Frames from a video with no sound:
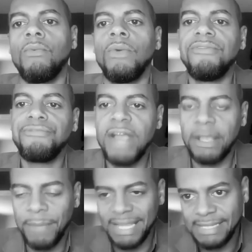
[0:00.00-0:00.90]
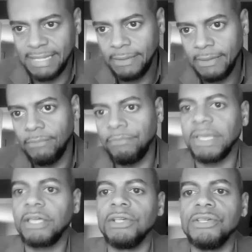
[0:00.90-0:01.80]
we are fragmented
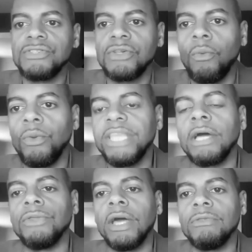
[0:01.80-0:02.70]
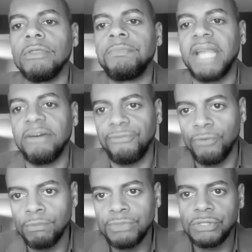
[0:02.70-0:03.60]
because we don't own the
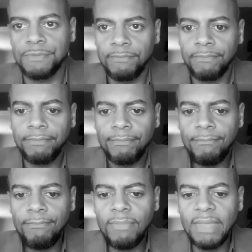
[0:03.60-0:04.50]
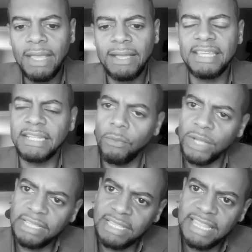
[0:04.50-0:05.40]
platforms. And then I
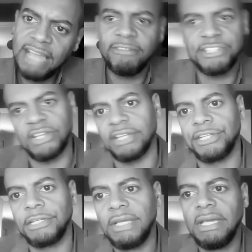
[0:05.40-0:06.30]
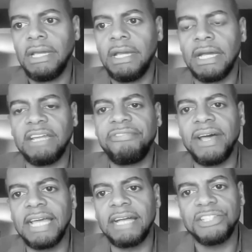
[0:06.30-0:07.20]
went and did that research, and I
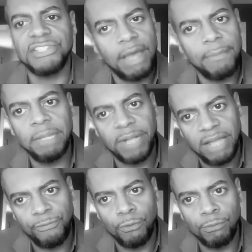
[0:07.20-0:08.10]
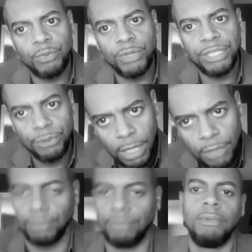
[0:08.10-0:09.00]
found out just how many platforms we do
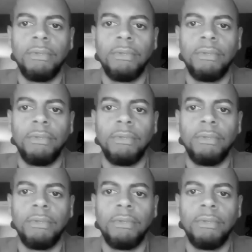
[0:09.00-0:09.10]
own.